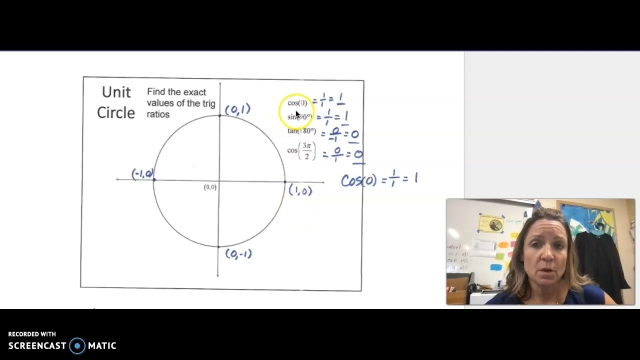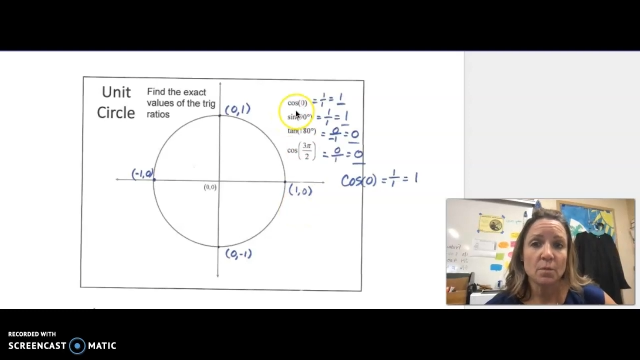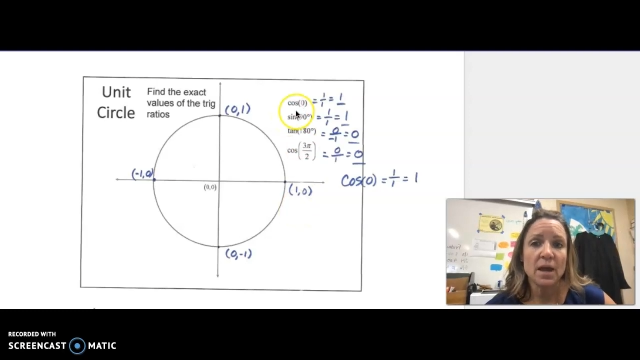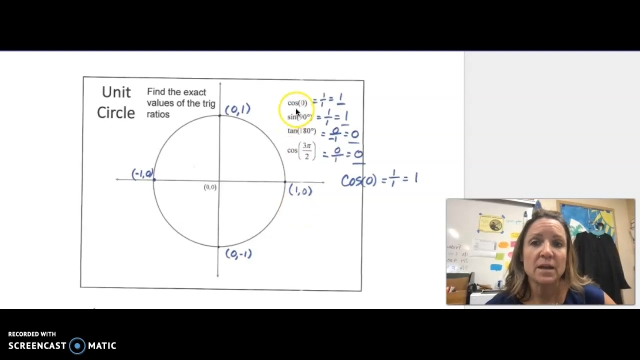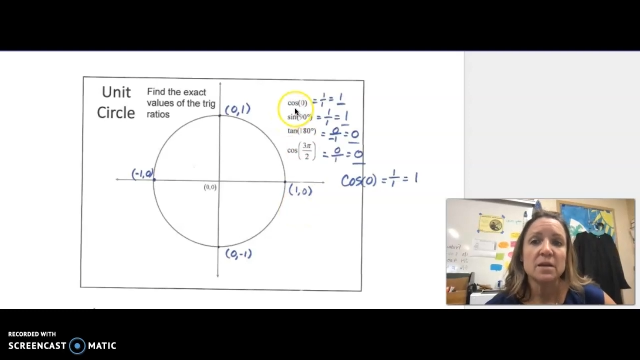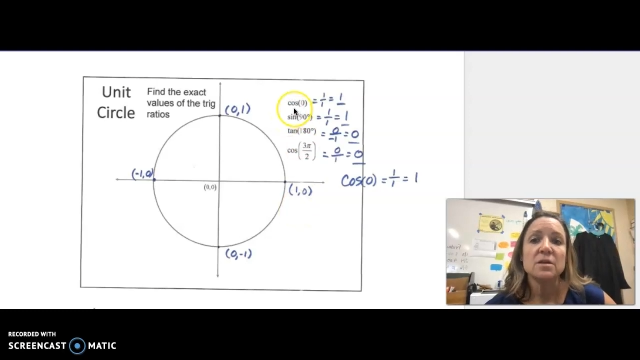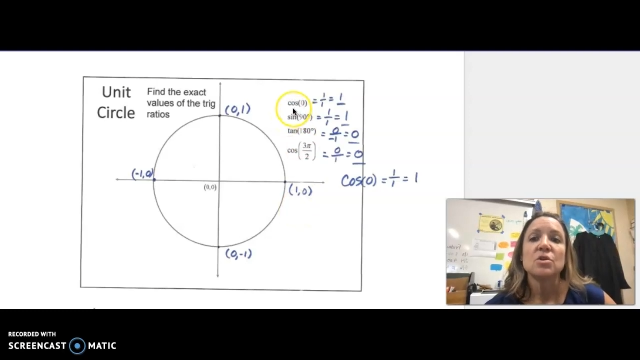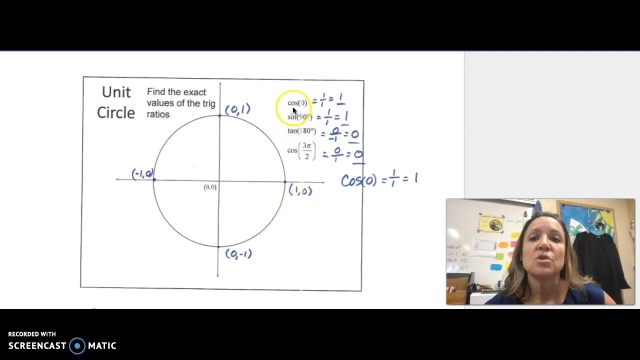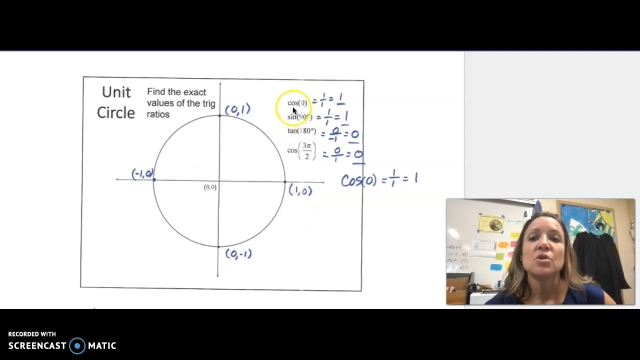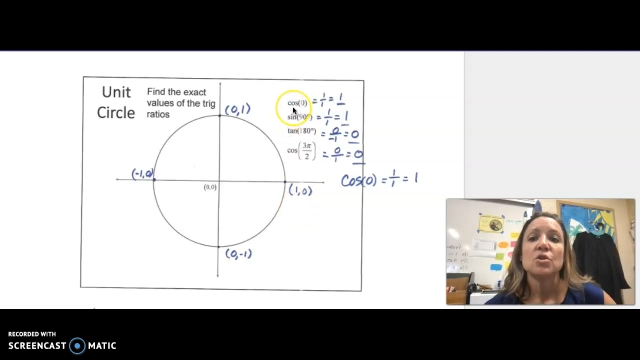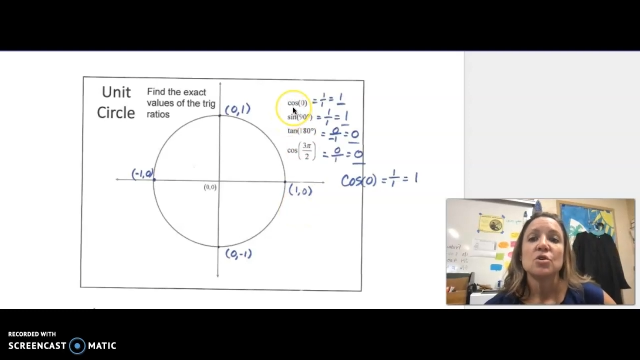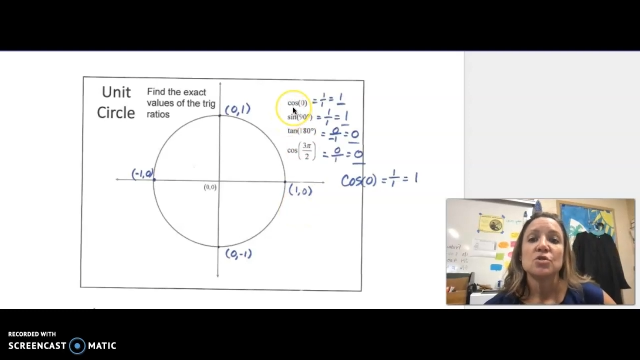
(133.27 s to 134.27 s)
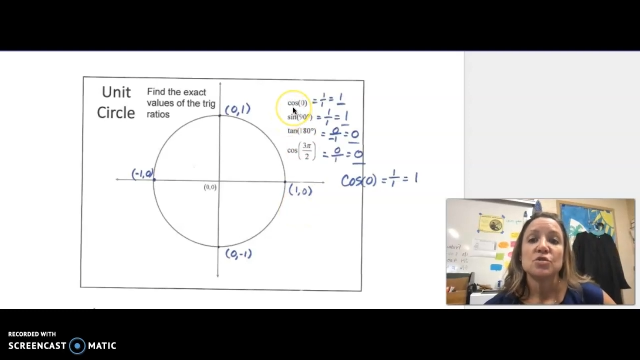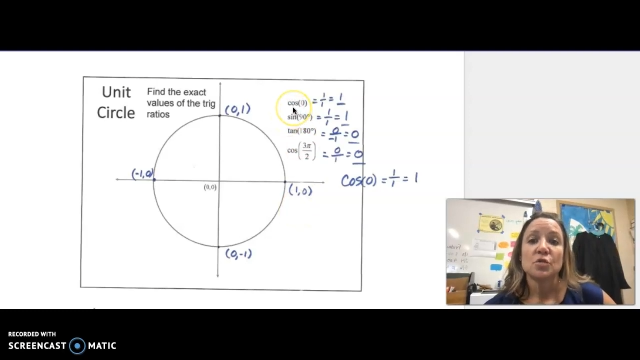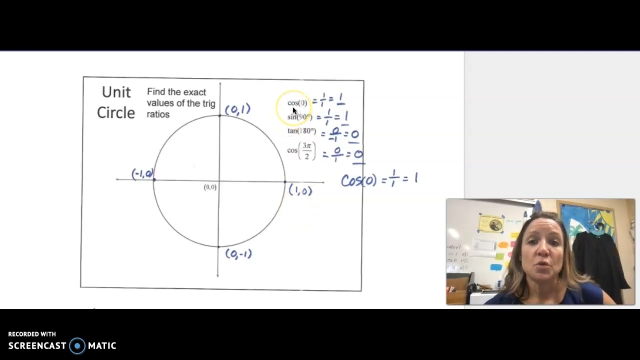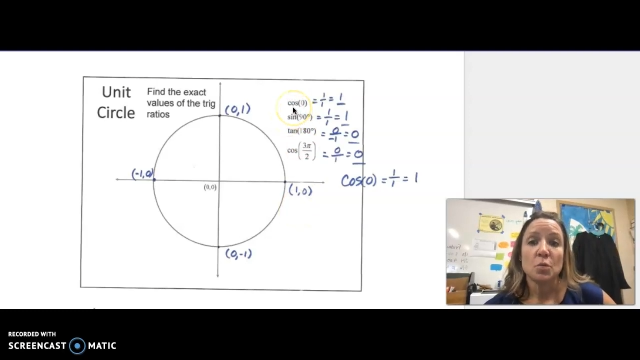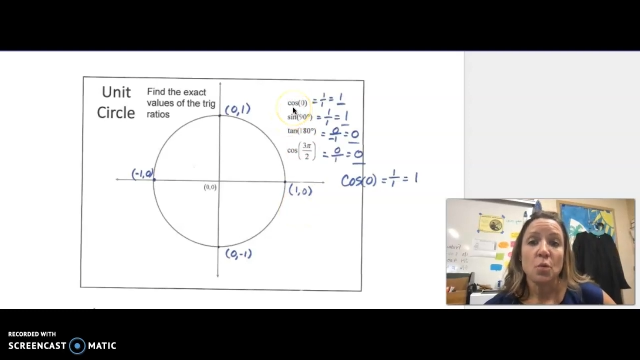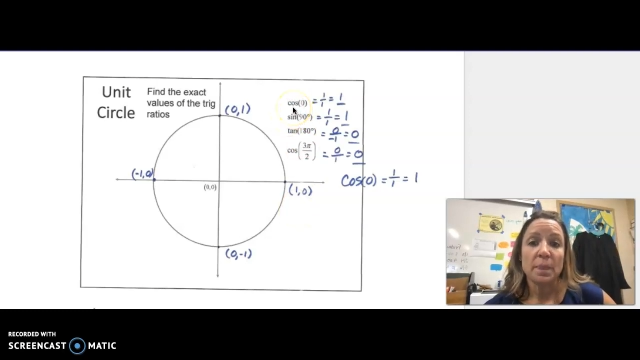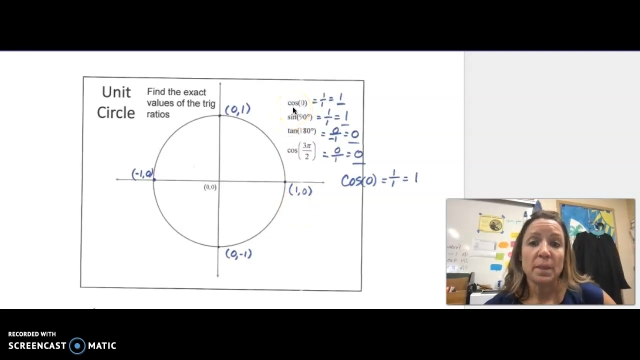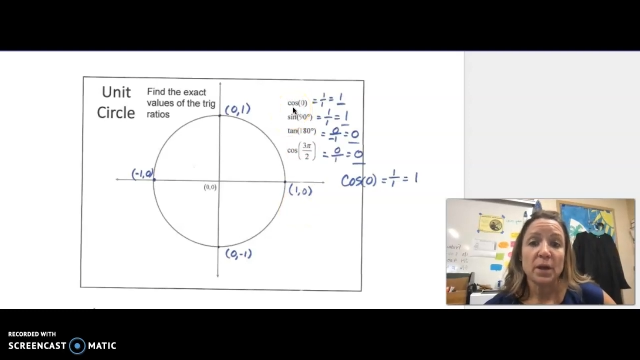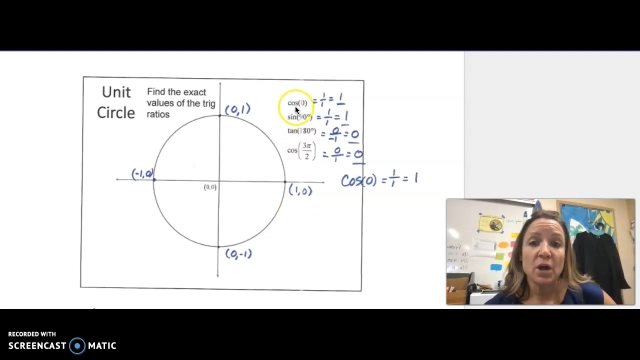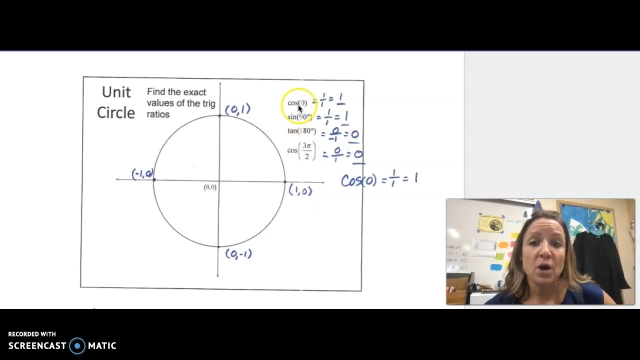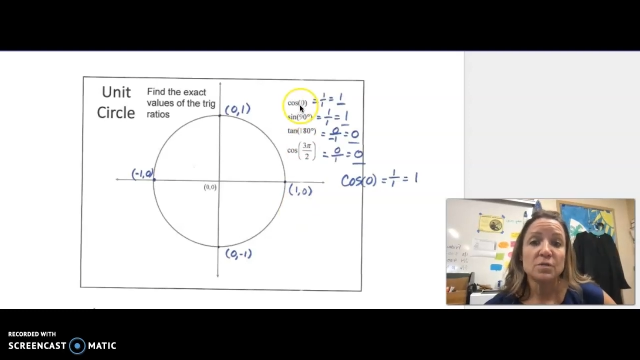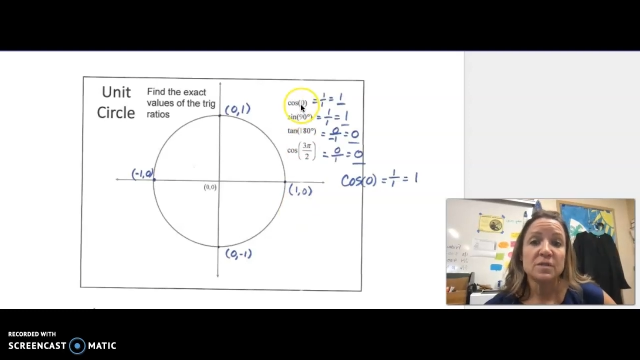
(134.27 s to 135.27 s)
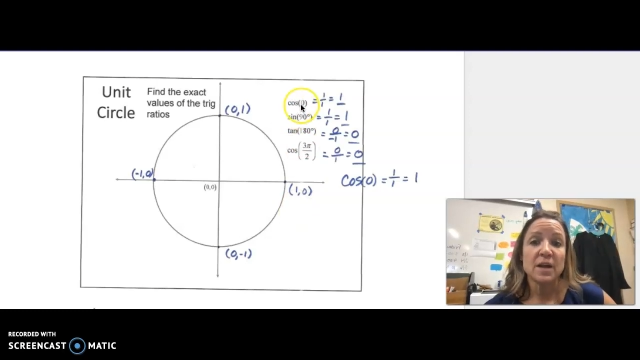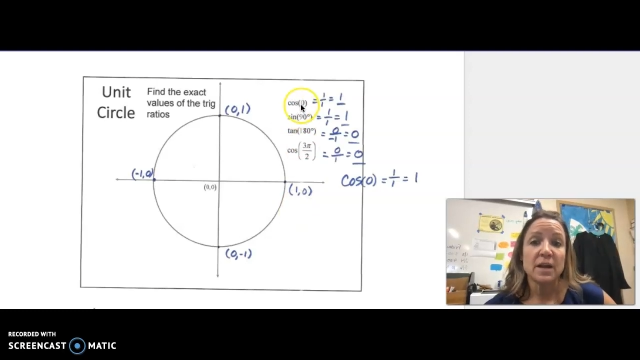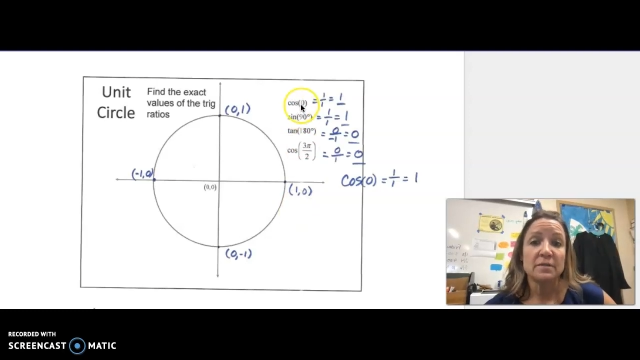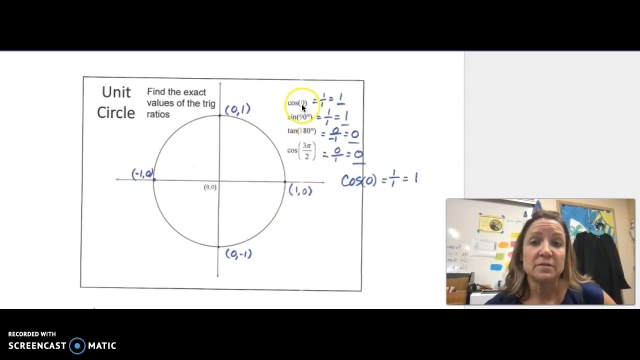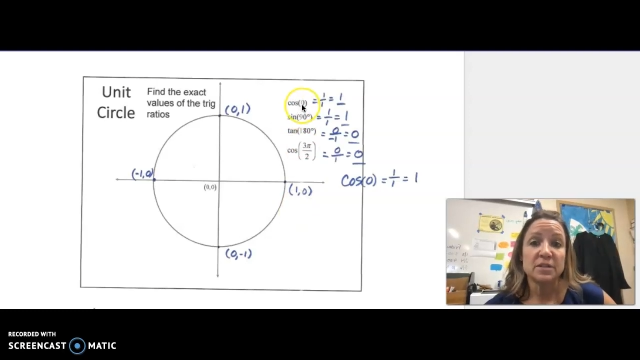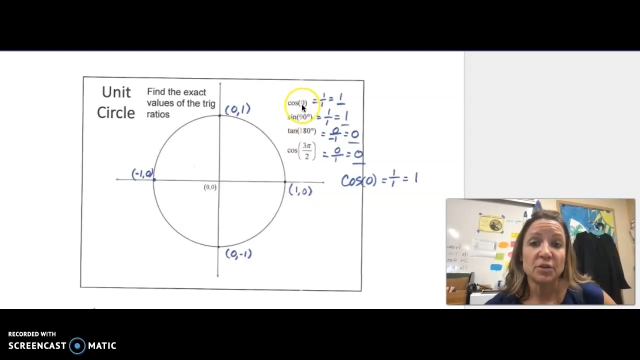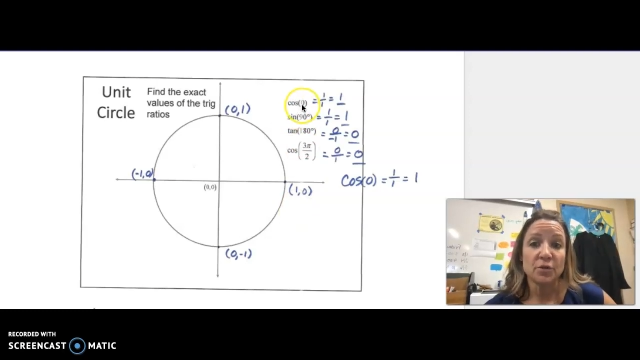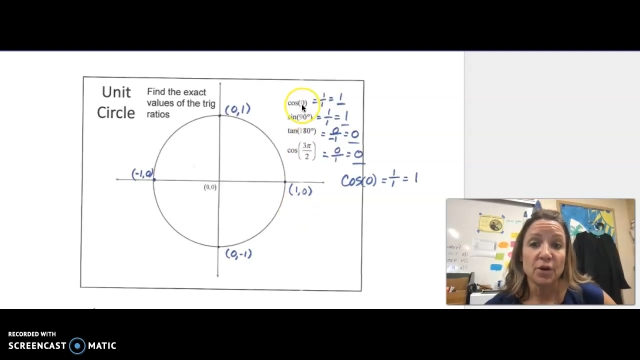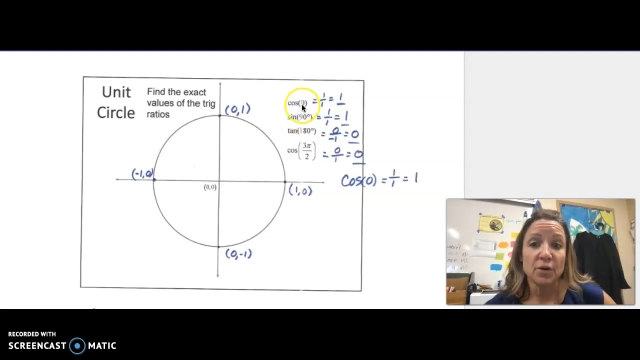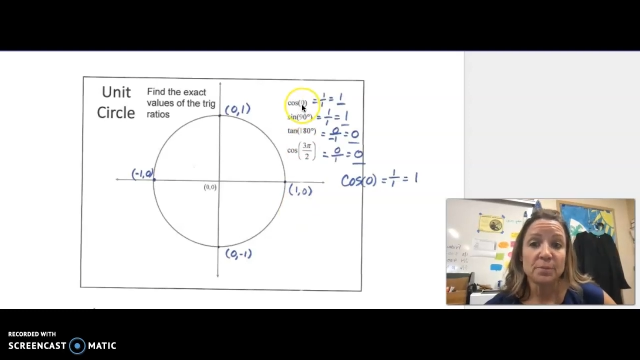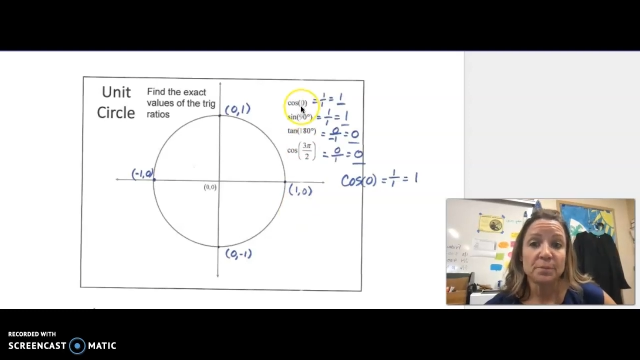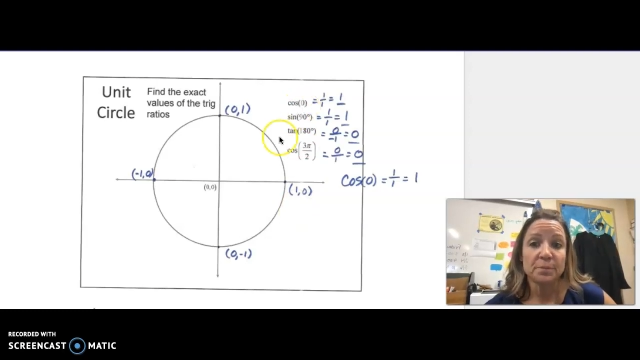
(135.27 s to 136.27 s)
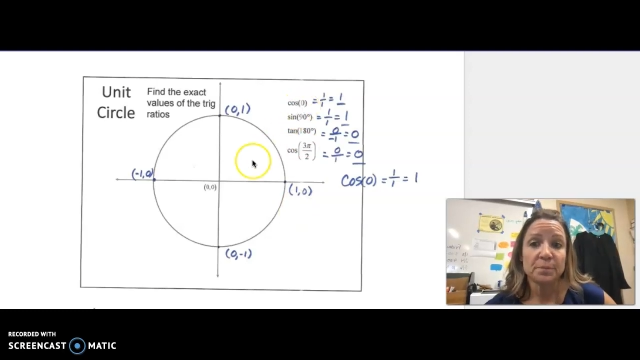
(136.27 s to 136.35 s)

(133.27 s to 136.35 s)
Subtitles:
Okay, so if we want the cosine of 0,